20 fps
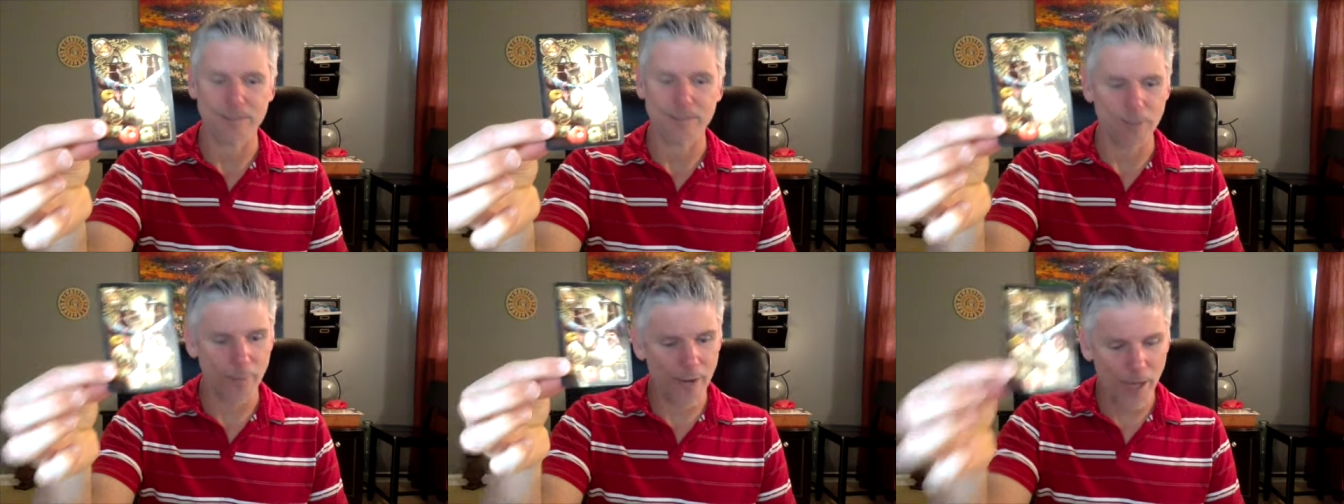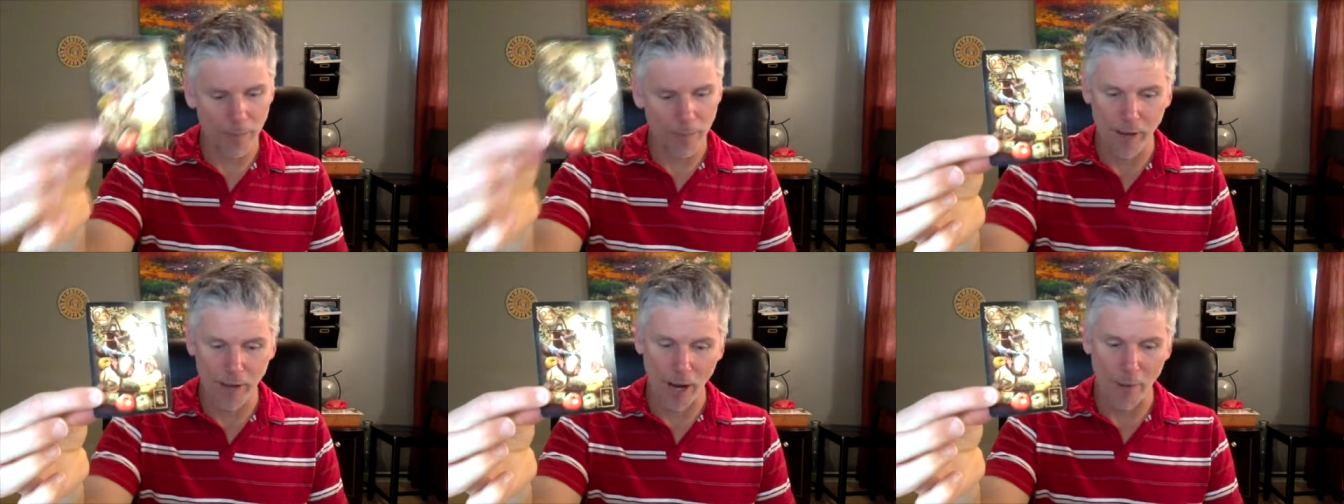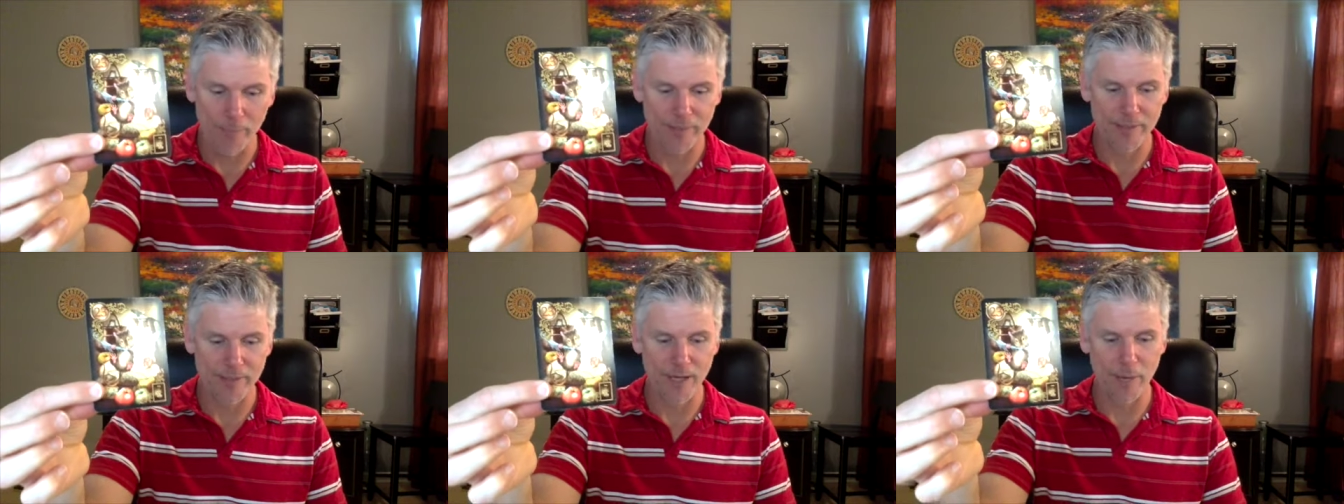So here we
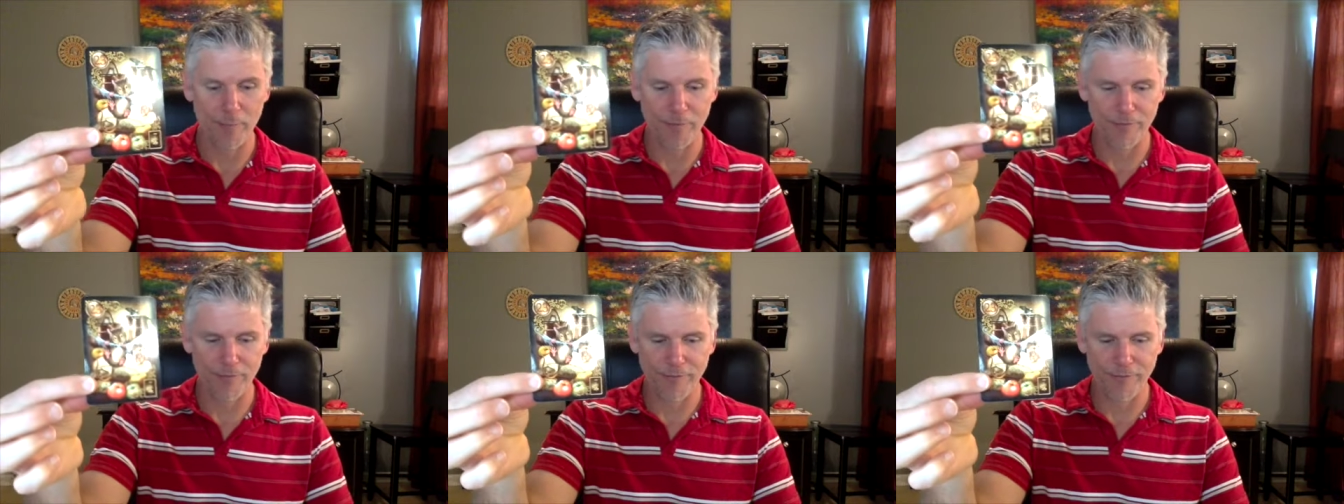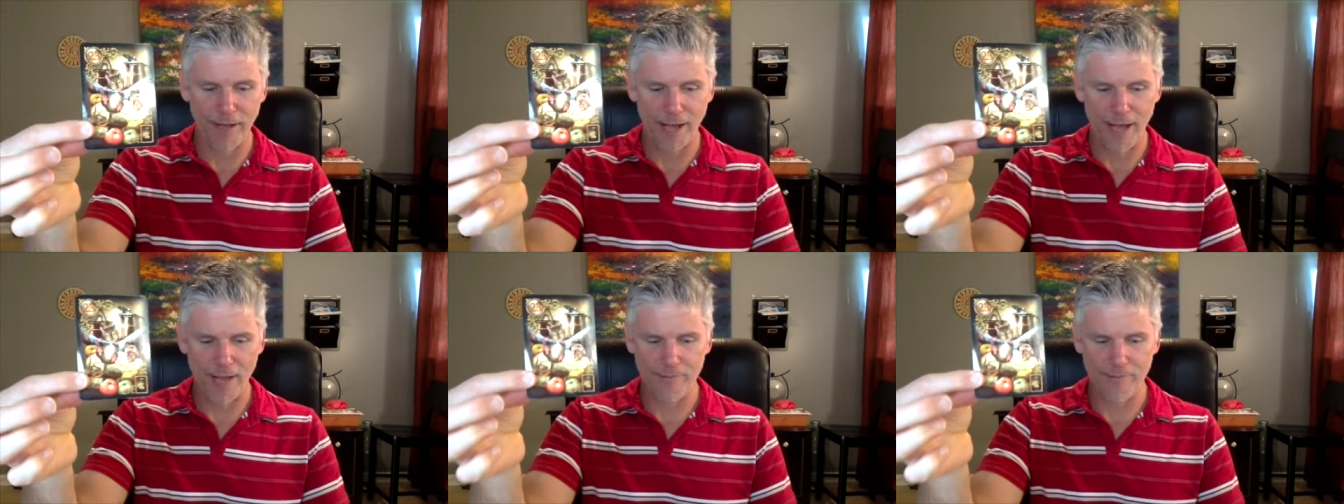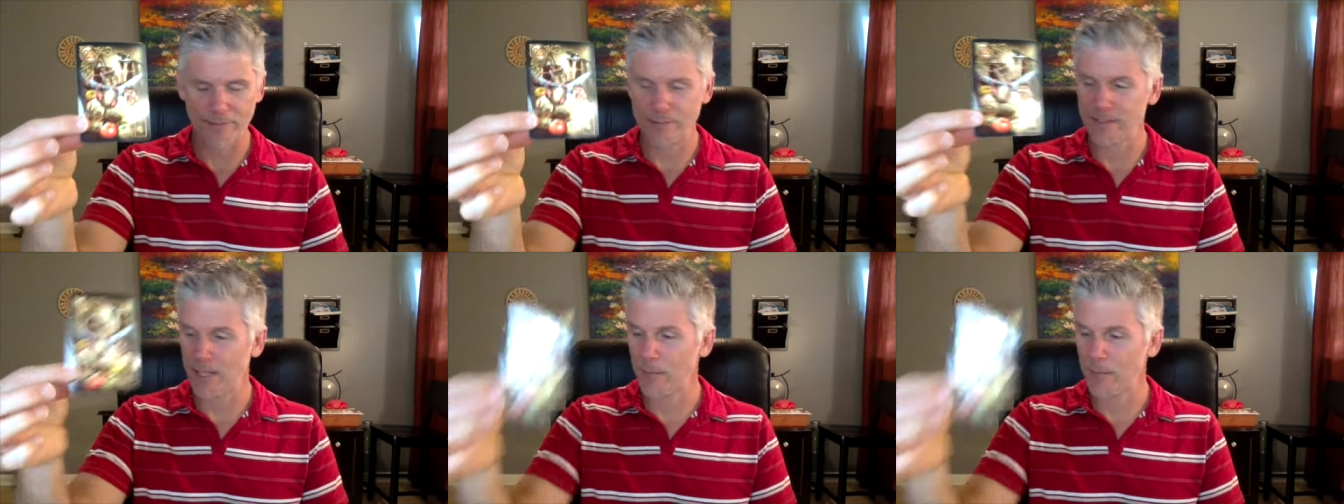are with the number
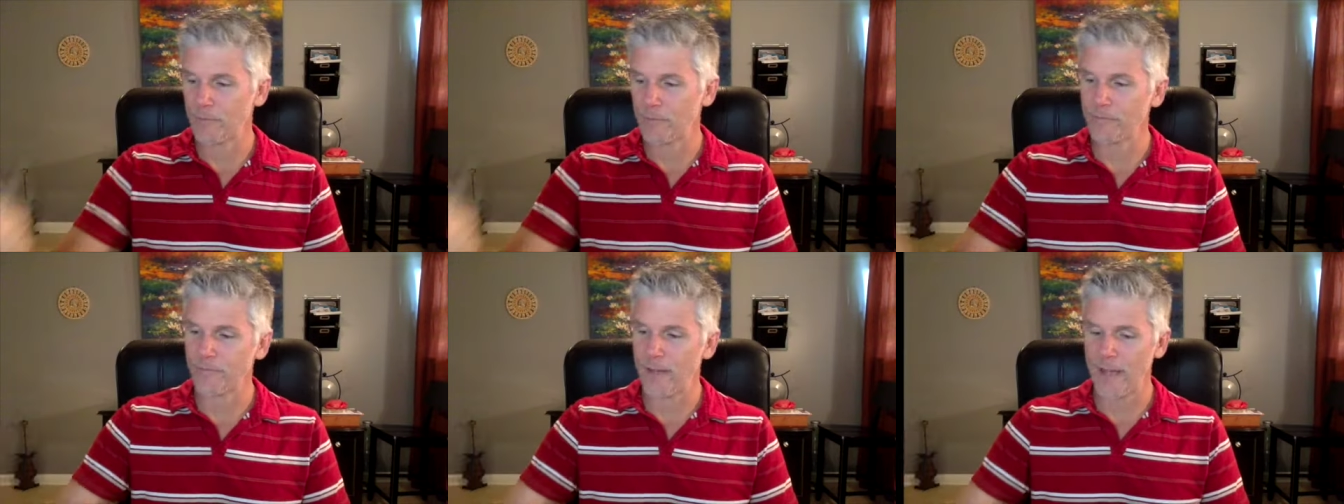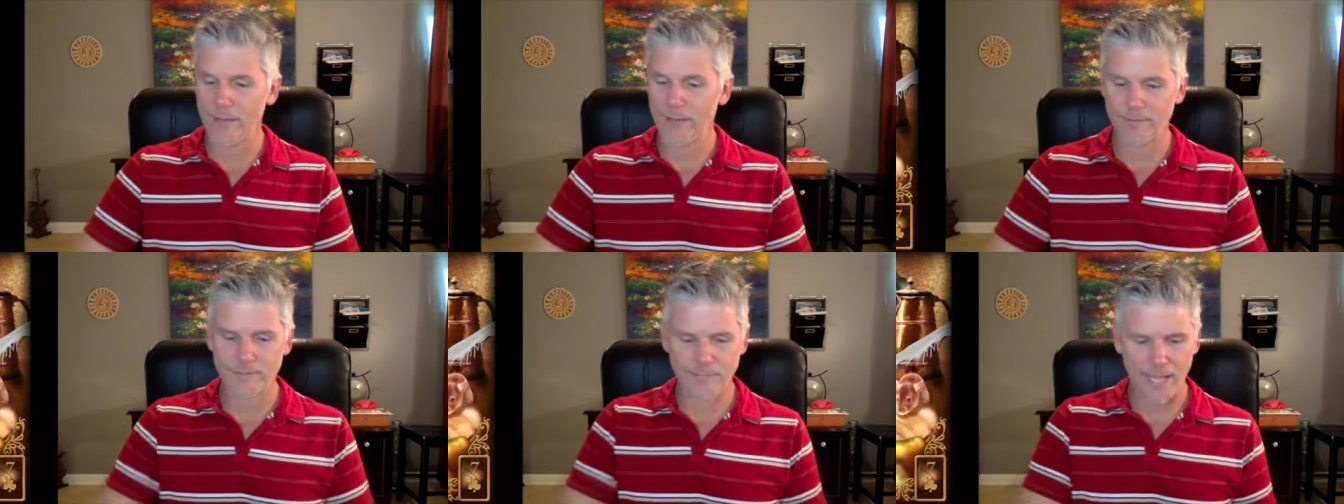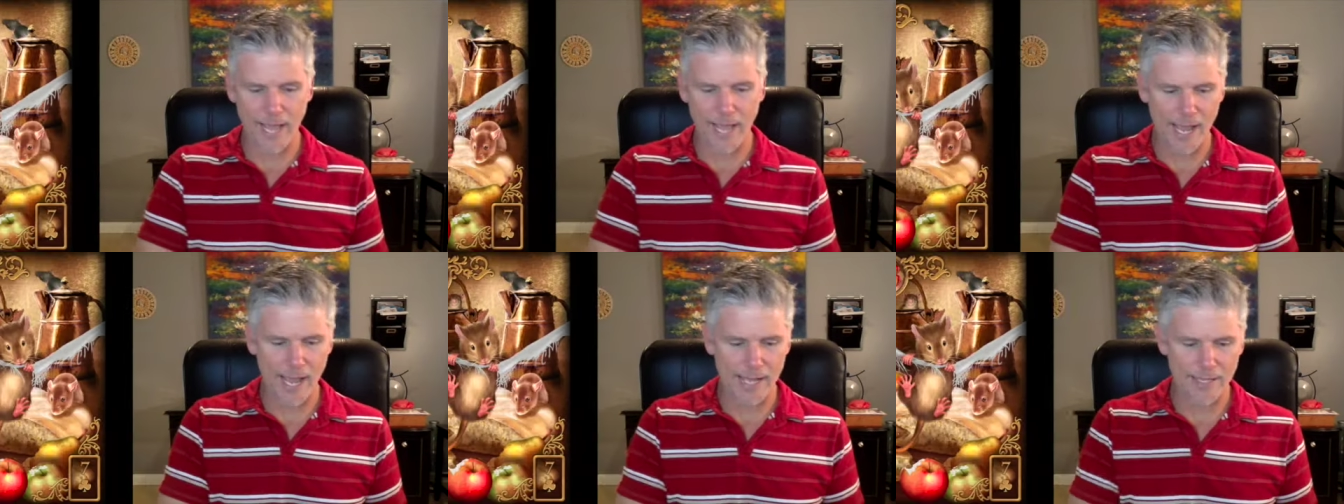5. It's a number 5
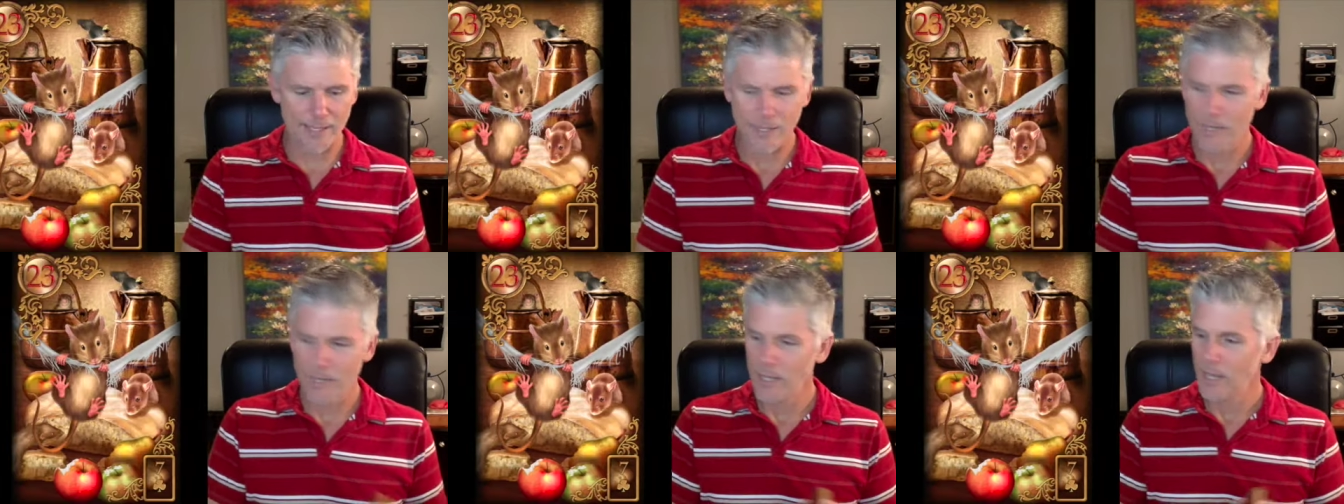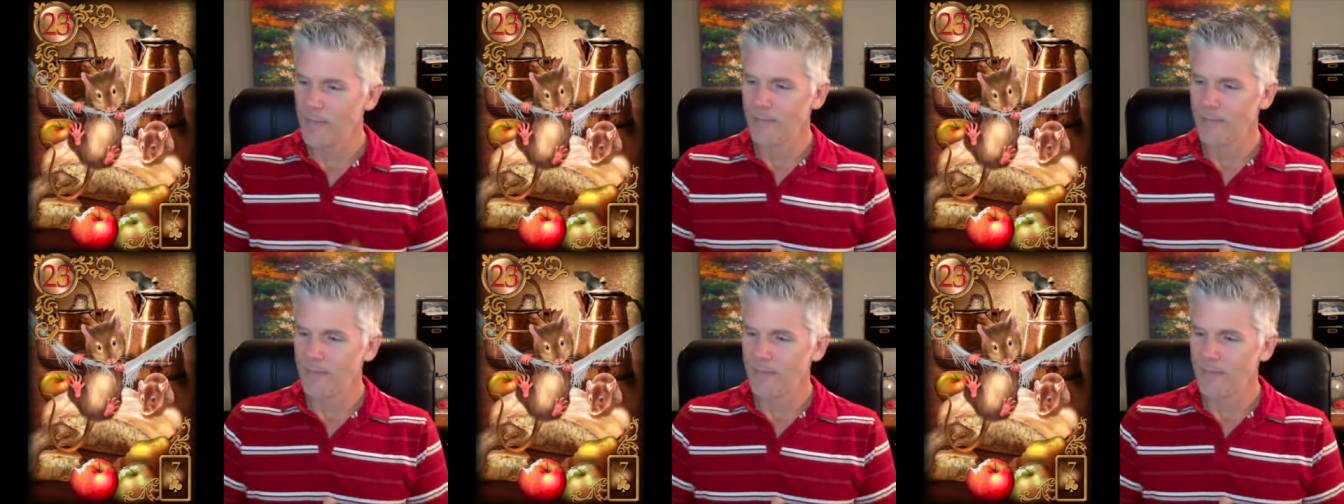day.